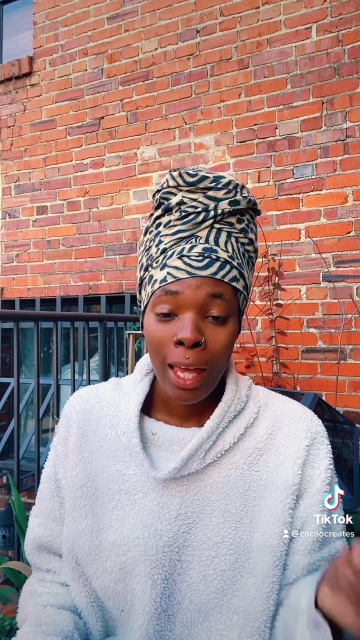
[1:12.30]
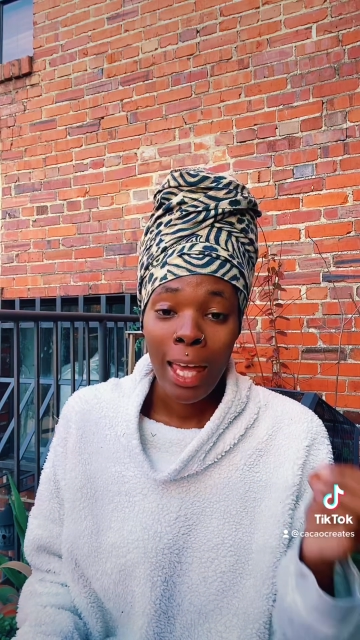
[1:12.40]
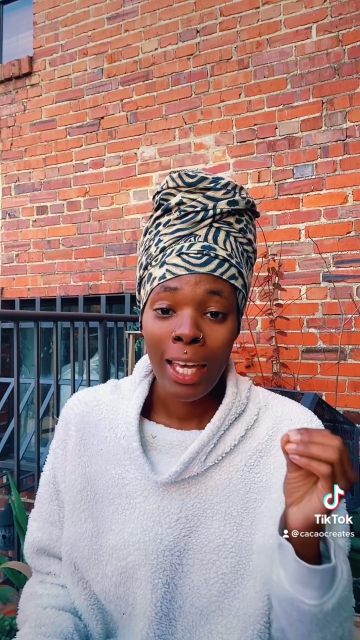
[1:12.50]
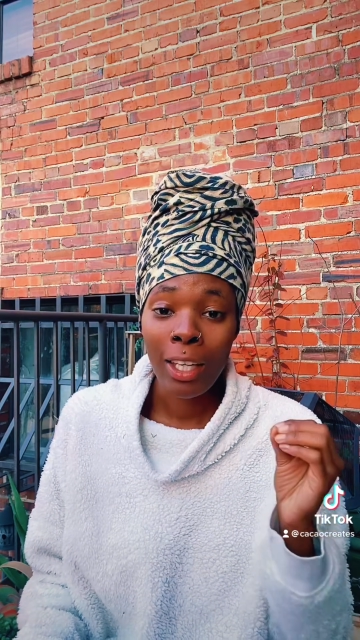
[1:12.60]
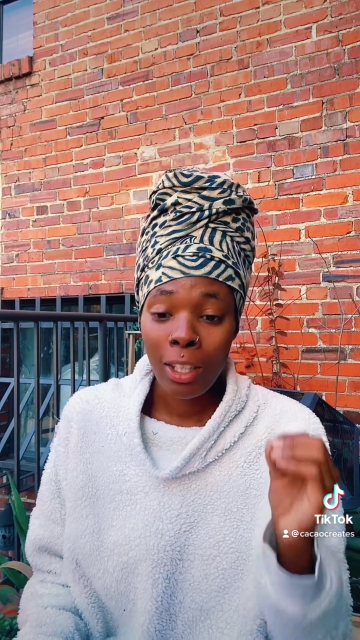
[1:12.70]

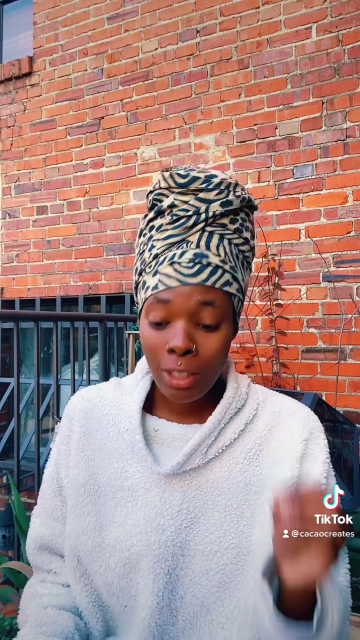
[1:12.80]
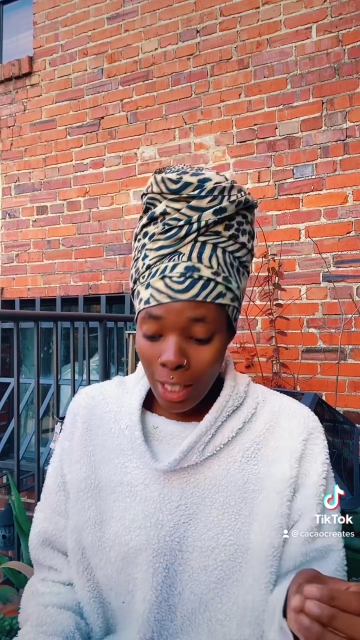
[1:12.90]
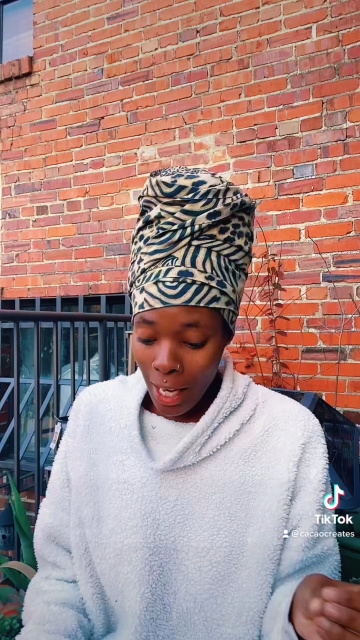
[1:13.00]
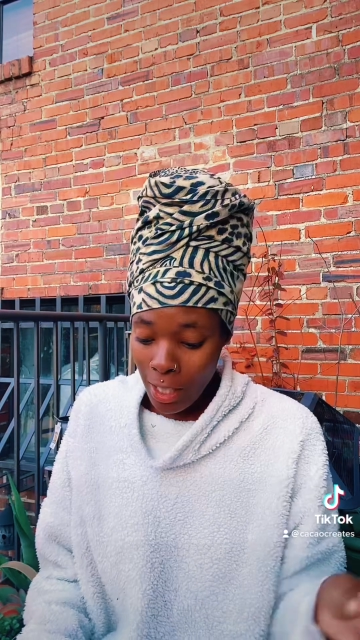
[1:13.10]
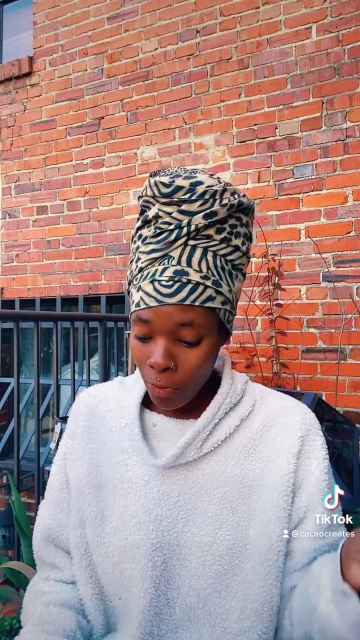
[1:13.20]
It
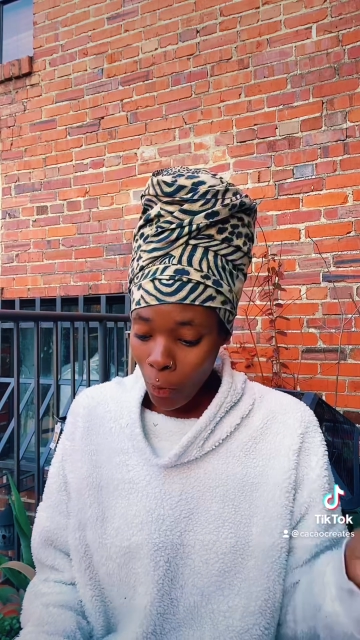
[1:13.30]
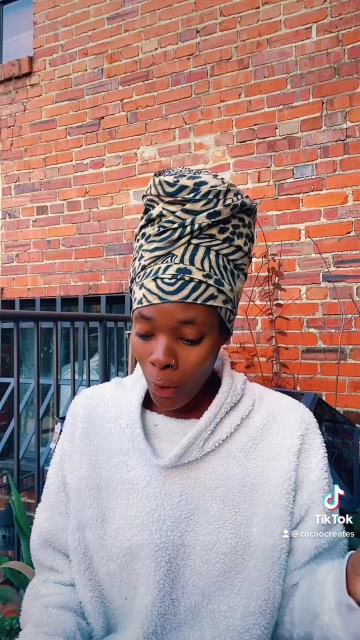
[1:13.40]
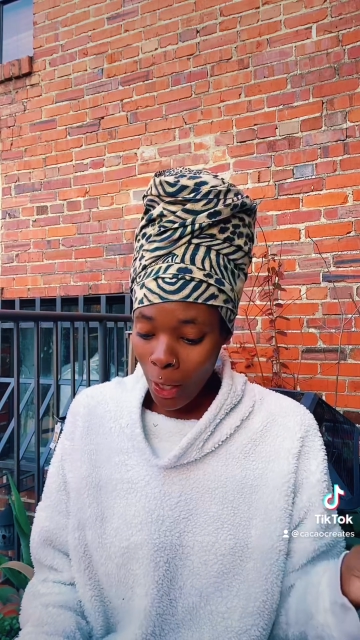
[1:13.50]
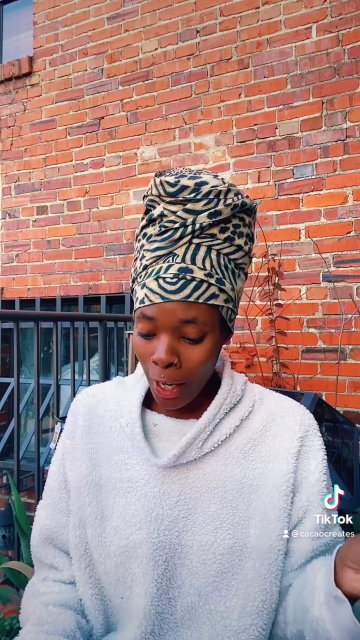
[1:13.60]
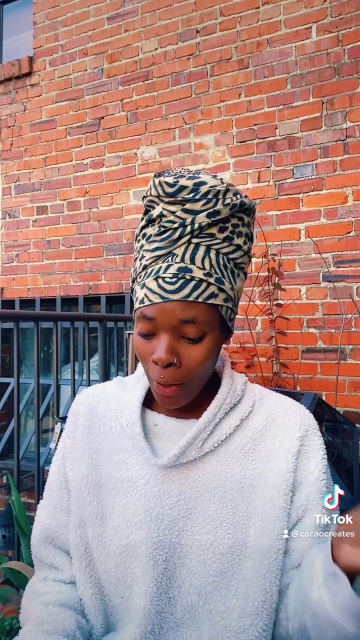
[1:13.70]
tests
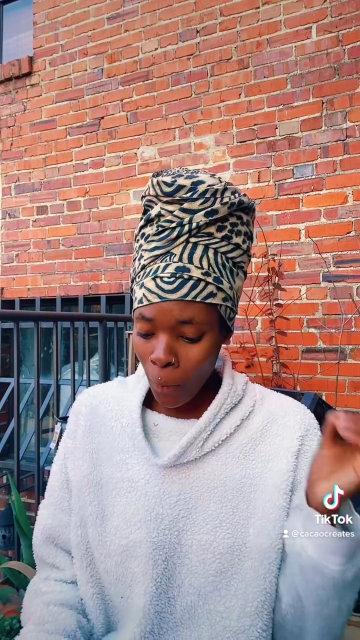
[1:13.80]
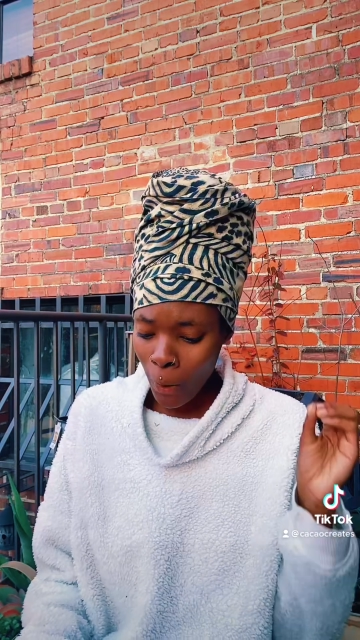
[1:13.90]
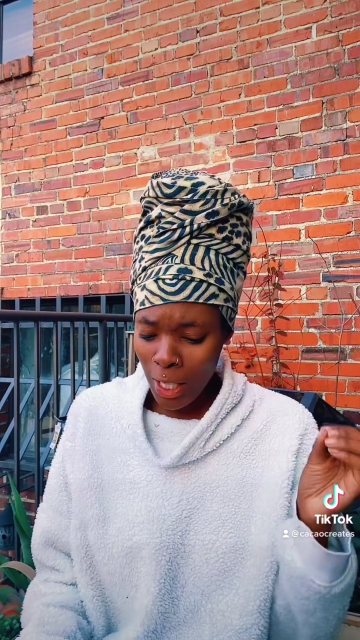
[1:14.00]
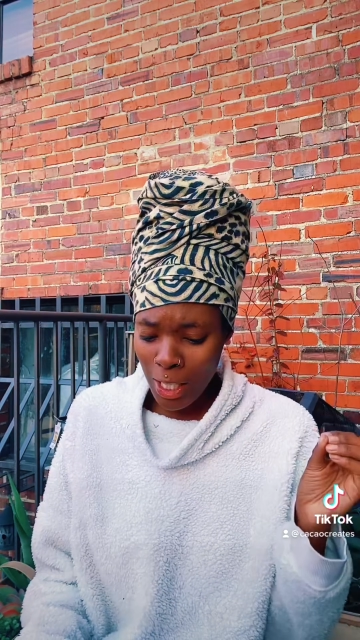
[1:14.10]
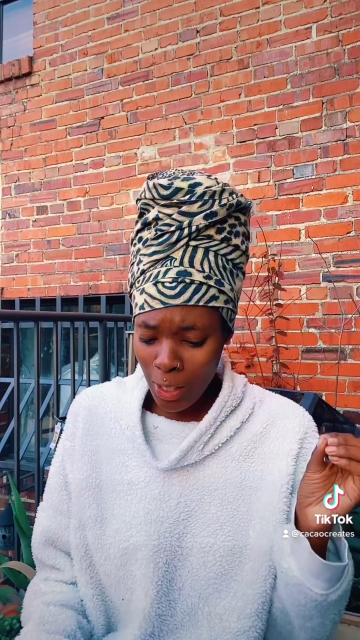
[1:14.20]
for
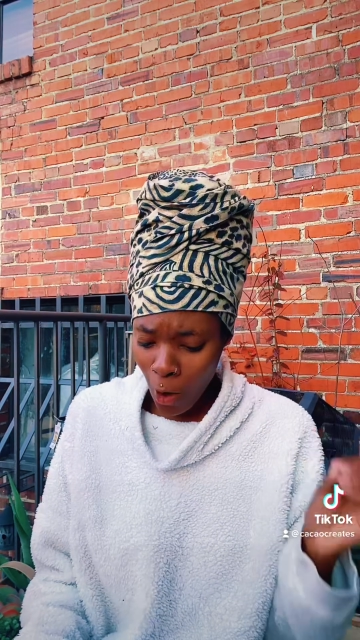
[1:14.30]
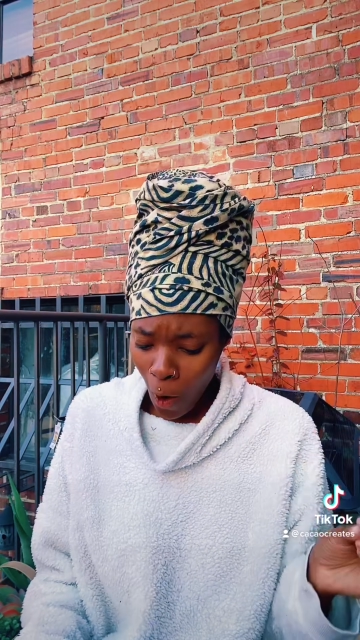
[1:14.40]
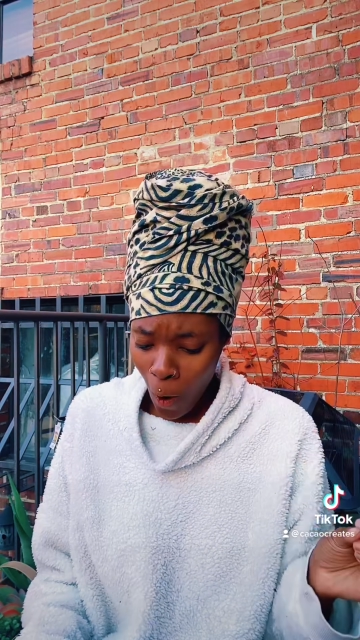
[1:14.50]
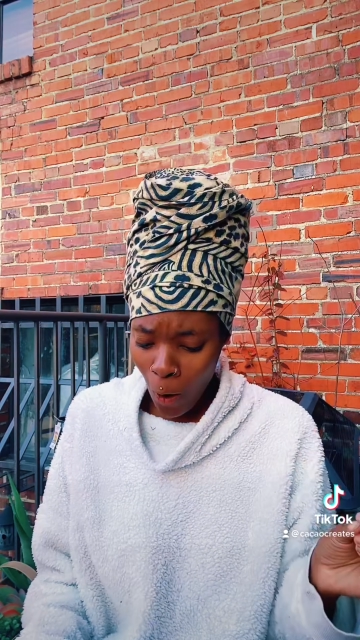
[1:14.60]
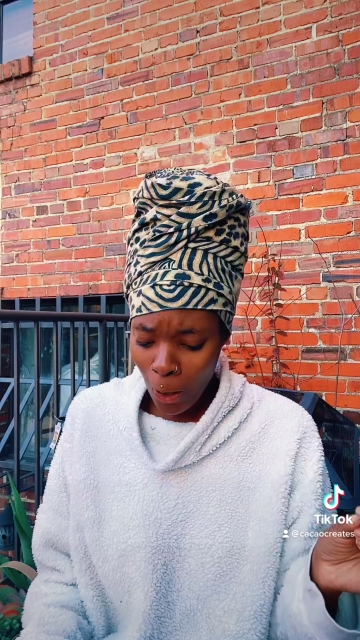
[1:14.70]
what is
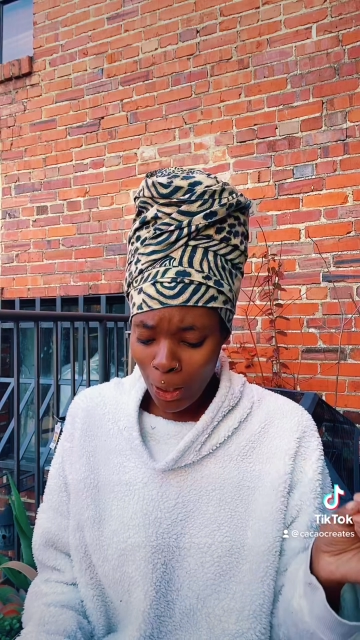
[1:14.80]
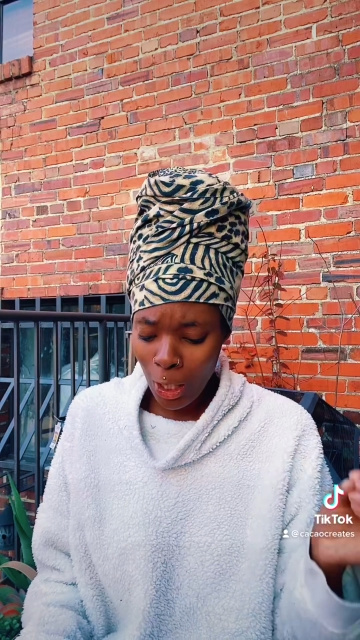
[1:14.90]
called